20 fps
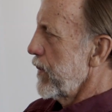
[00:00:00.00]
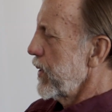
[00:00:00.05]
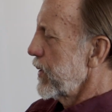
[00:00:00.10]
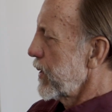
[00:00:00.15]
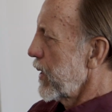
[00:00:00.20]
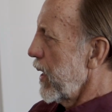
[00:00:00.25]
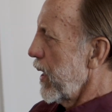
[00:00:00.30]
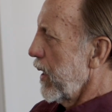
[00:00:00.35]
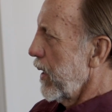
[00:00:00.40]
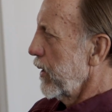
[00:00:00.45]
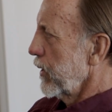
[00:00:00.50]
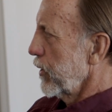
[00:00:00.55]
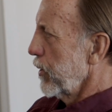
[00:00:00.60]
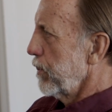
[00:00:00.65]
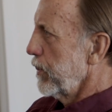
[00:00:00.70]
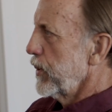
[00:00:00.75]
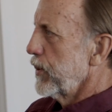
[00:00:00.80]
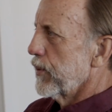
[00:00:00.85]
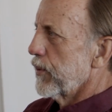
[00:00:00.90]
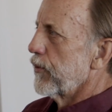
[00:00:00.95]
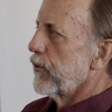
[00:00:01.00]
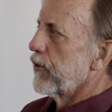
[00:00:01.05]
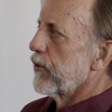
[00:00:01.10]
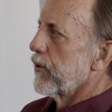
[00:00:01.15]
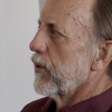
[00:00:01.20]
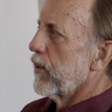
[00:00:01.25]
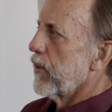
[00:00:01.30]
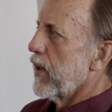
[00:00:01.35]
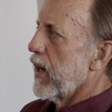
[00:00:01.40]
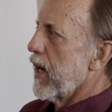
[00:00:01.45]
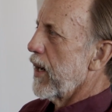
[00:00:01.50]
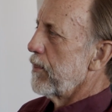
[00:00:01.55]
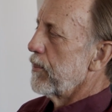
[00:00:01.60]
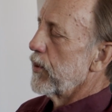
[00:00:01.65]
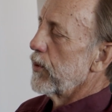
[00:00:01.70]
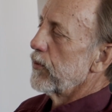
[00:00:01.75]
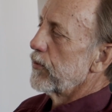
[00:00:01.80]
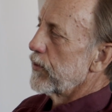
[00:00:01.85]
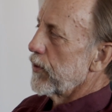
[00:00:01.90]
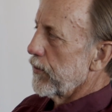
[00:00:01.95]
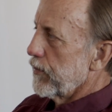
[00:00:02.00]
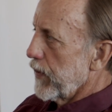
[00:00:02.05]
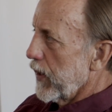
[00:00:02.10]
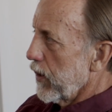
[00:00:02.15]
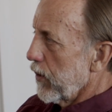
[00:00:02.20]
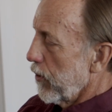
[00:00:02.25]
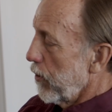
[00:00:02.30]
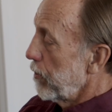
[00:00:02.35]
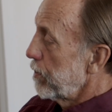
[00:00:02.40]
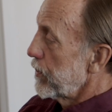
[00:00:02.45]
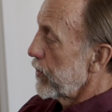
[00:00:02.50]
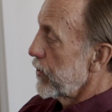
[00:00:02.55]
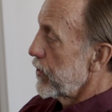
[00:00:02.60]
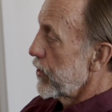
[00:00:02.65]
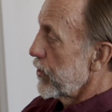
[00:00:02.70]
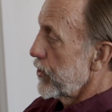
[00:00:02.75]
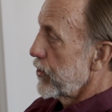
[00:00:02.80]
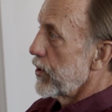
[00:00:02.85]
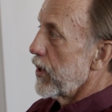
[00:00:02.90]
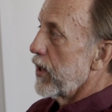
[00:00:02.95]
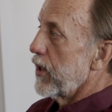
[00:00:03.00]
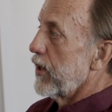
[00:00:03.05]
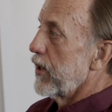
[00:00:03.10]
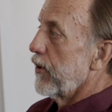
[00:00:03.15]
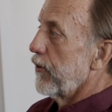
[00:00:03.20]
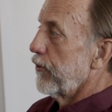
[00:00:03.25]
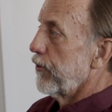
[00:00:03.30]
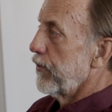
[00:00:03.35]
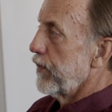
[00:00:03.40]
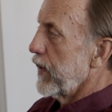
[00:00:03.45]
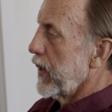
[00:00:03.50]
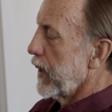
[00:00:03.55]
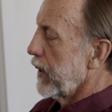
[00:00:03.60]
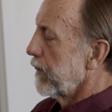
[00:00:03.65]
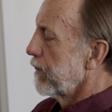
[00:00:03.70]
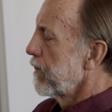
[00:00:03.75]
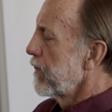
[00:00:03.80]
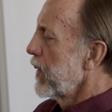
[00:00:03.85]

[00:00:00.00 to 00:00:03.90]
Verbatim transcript: this guy hung the moon. So I moved to Fairhope to just sit at his feet.